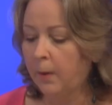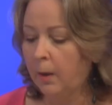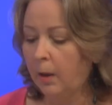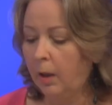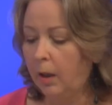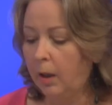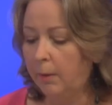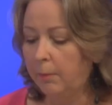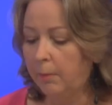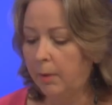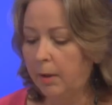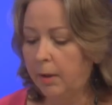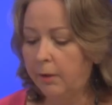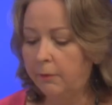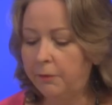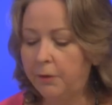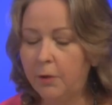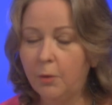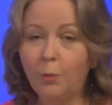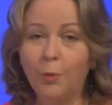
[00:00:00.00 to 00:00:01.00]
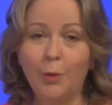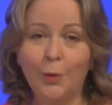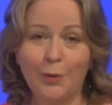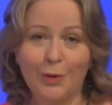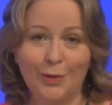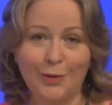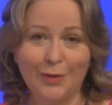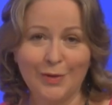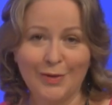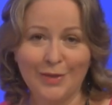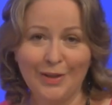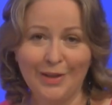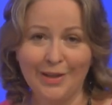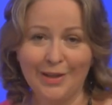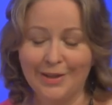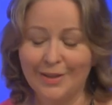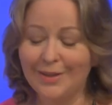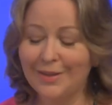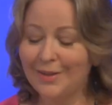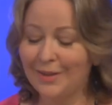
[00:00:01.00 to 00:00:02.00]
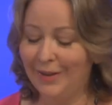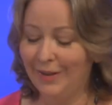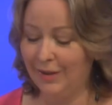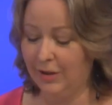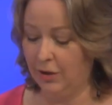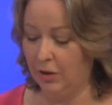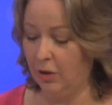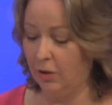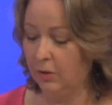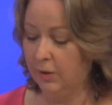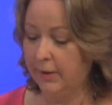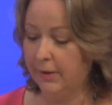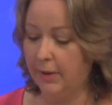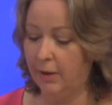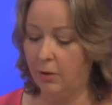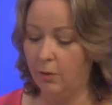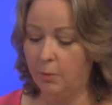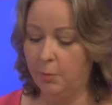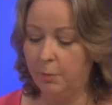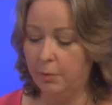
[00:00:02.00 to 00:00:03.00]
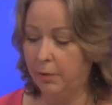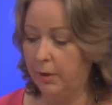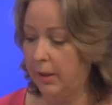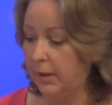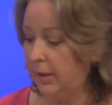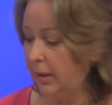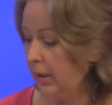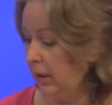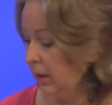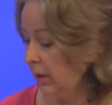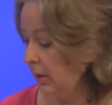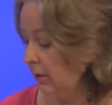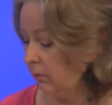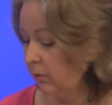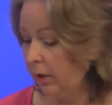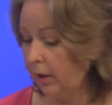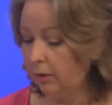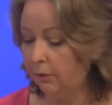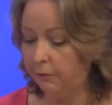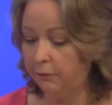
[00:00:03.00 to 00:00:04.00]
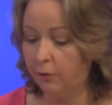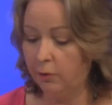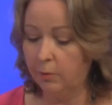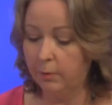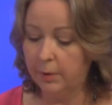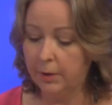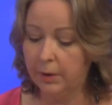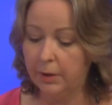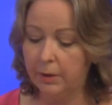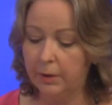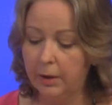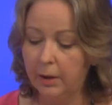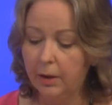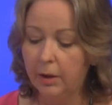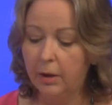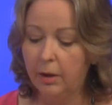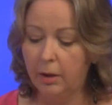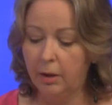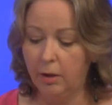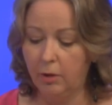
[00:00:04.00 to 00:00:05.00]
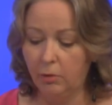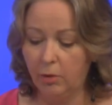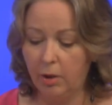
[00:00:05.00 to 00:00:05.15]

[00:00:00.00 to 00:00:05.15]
Um, if you wanted six, it's also pretty straightforward. You